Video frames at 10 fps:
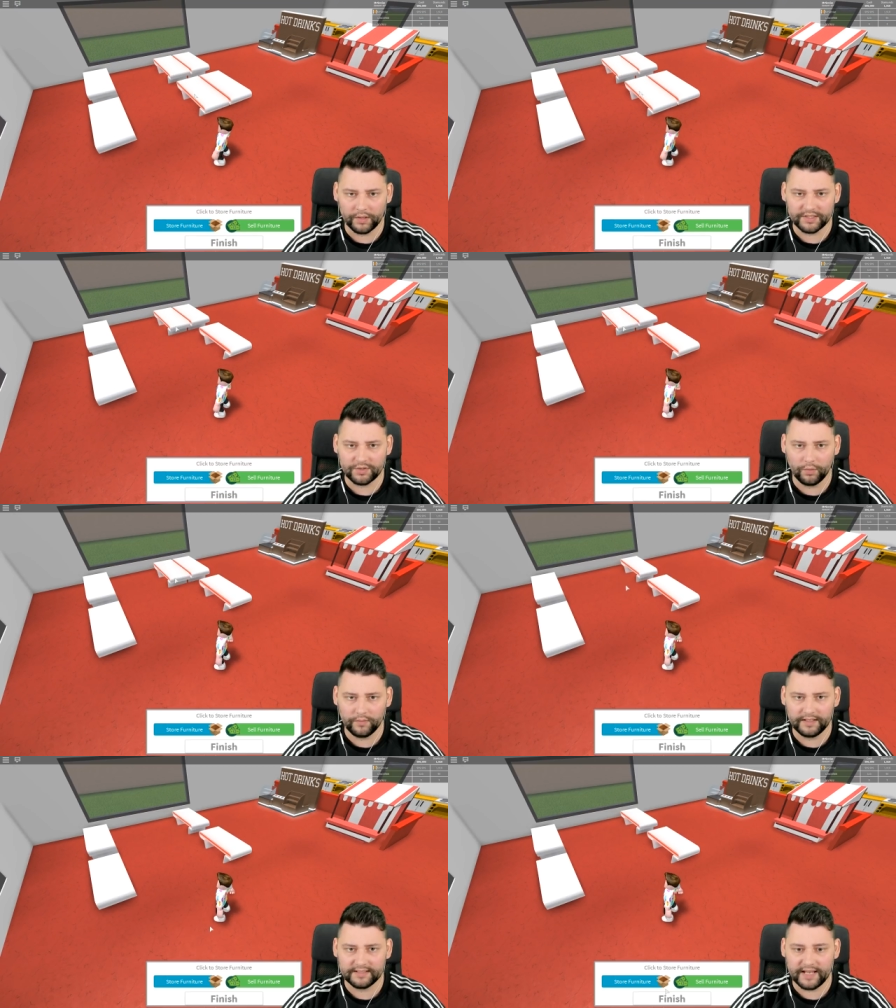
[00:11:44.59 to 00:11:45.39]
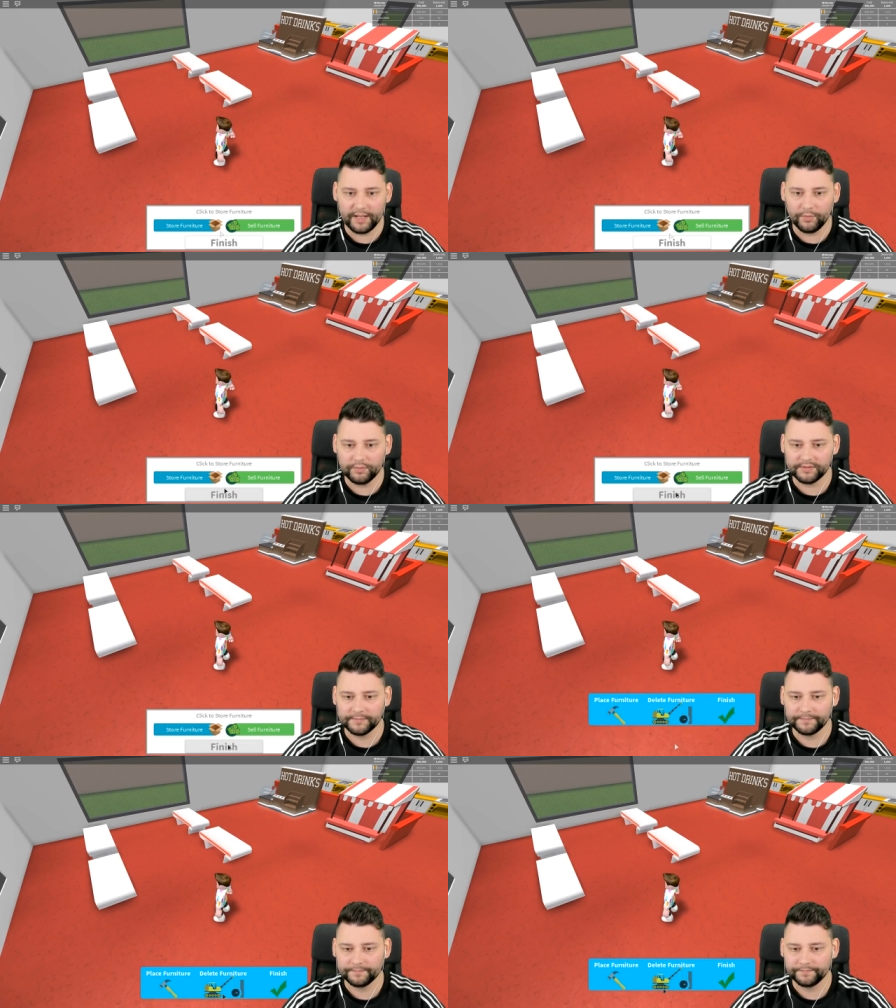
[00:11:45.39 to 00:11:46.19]
Right, store these
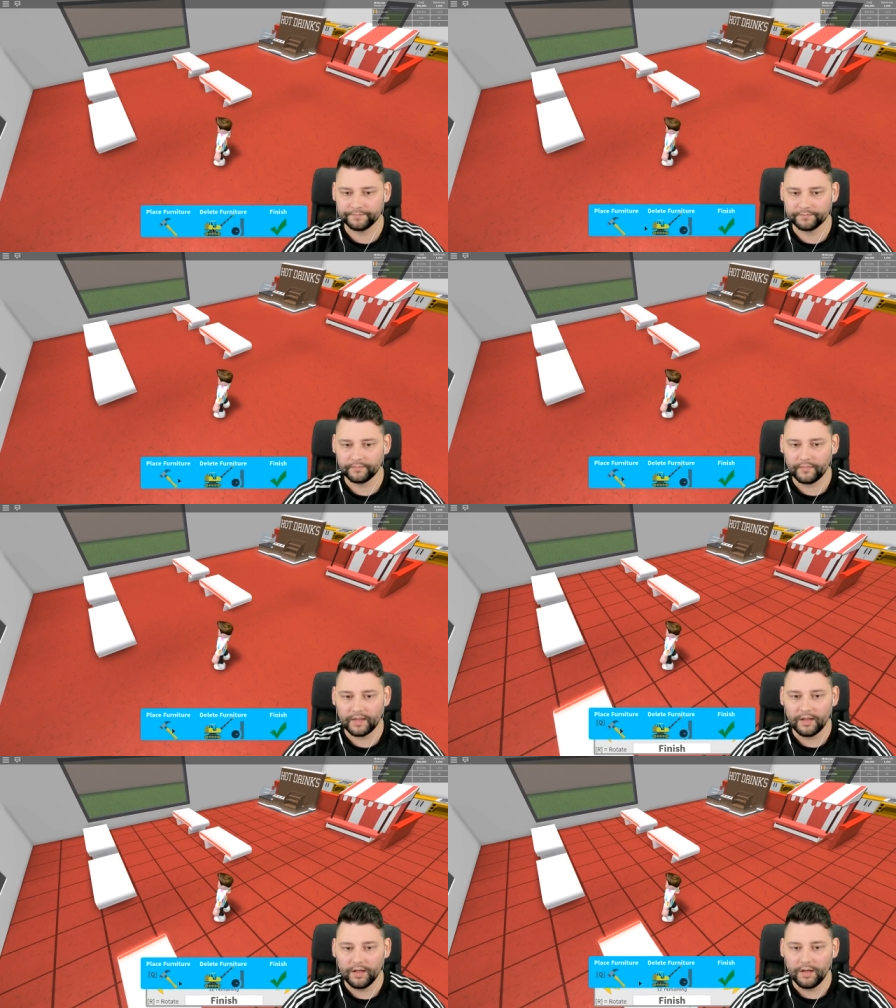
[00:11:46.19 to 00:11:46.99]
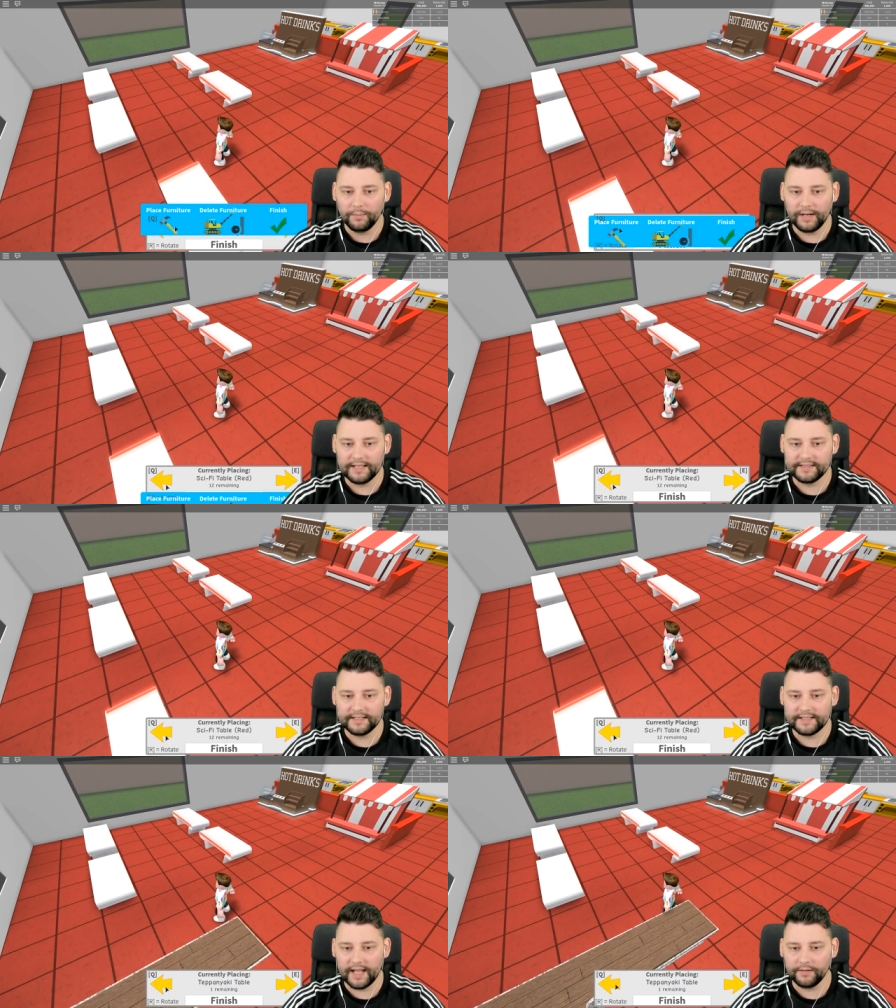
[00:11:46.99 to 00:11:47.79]
tables. Place
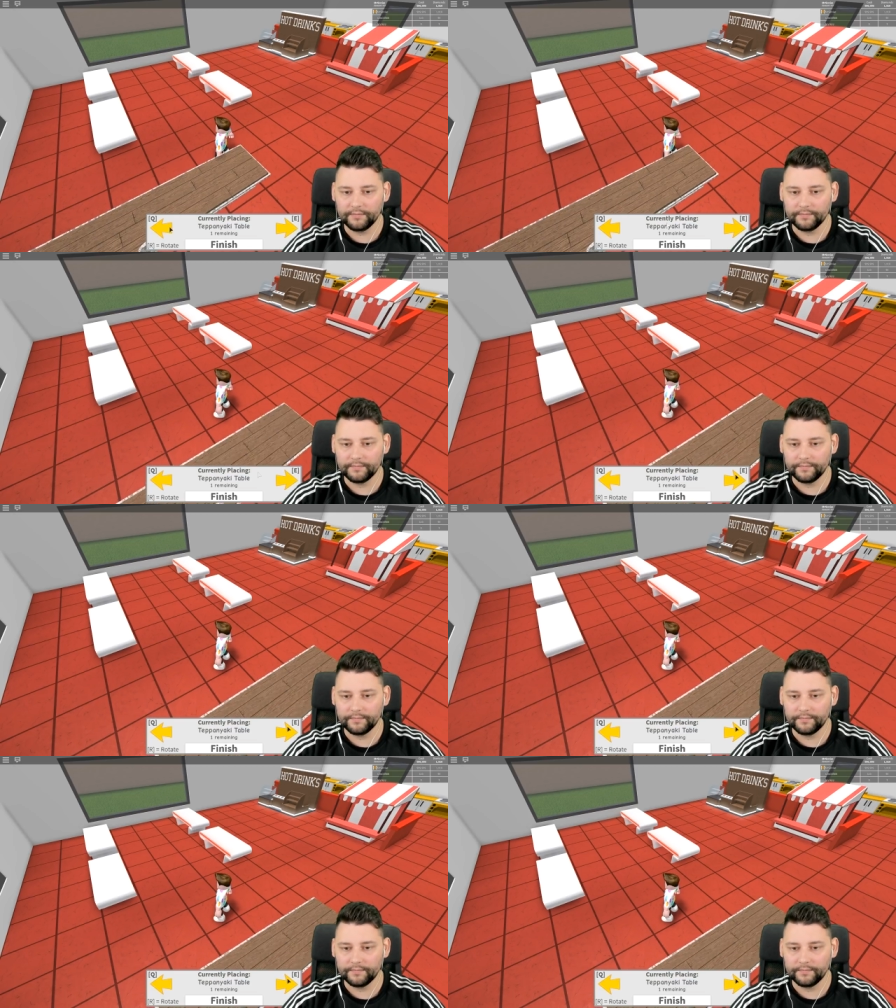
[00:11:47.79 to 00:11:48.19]
these down.